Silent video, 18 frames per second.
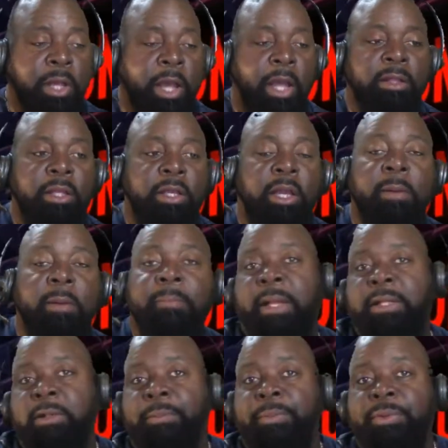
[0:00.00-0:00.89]
I think I'm
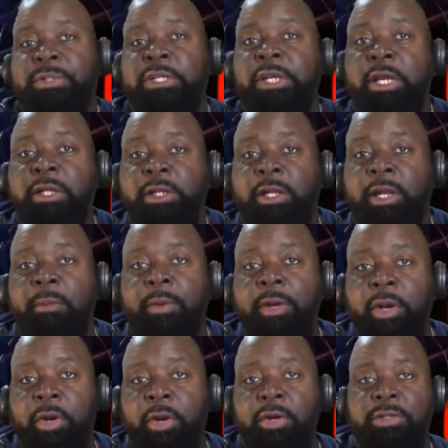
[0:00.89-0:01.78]
about to pretend that I'm
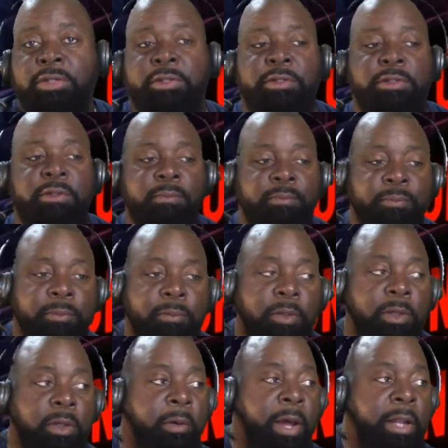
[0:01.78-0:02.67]
a nurse
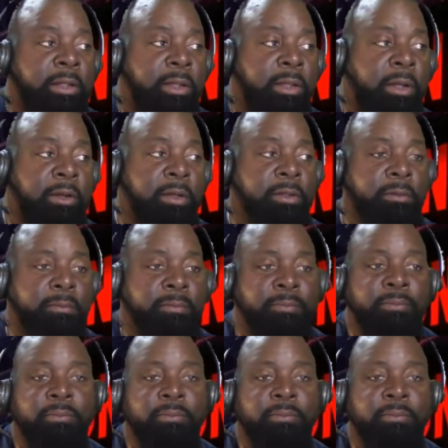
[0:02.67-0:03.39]
and go out there and